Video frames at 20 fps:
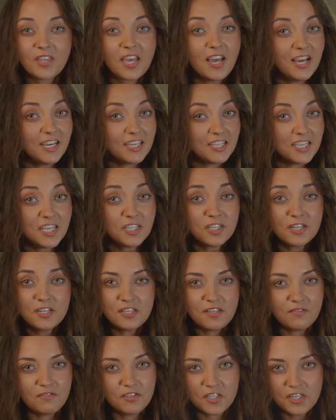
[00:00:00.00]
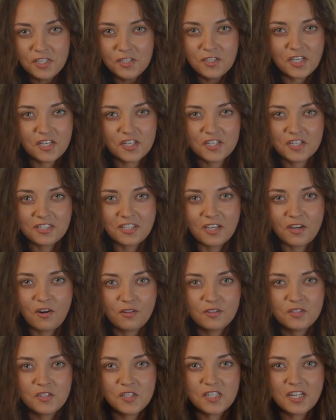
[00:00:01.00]
Today, we are back in our
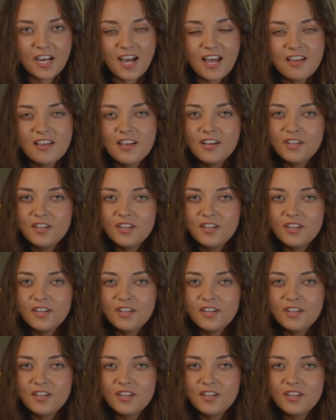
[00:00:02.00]
smart home